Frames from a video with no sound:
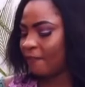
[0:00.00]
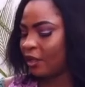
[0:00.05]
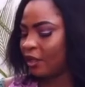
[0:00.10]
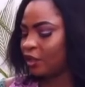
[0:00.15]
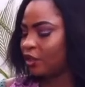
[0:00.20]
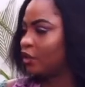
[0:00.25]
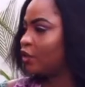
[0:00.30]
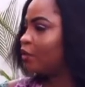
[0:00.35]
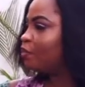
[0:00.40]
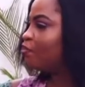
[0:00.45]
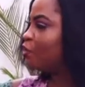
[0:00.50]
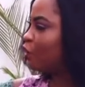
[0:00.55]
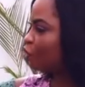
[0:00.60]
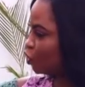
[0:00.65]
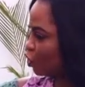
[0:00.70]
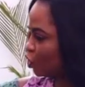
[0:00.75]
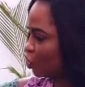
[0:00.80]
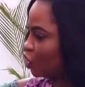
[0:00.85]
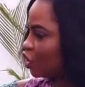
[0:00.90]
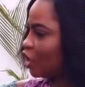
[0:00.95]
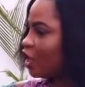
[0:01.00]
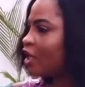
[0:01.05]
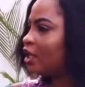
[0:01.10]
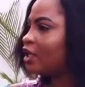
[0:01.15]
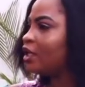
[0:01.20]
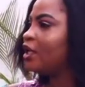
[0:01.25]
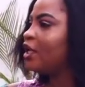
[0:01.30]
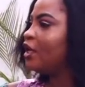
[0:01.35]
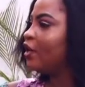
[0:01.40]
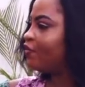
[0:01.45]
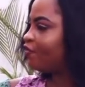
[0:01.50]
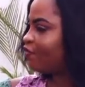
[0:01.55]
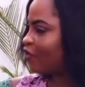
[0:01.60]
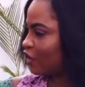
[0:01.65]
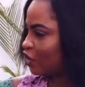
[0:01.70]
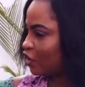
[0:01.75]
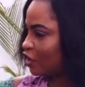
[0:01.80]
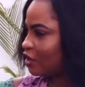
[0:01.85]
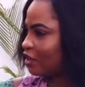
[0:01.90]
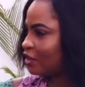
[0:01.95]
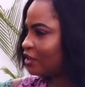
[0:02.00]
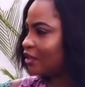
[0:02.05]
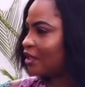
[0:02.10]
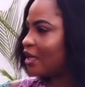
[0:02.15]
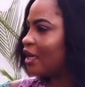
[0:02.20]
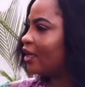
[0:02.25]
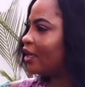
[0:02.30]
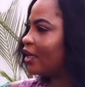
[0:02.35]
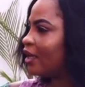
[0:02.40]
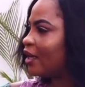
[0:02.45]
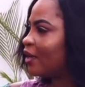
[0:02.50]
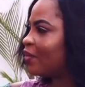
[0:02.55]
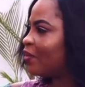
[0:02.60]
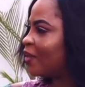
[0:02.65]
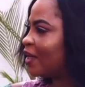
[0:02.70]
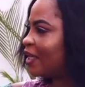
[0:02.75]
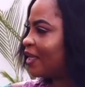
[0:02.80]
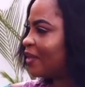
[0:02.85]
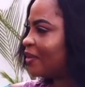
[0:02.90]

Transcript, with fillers: a musician, musician, fashion designer. Fashion designer. What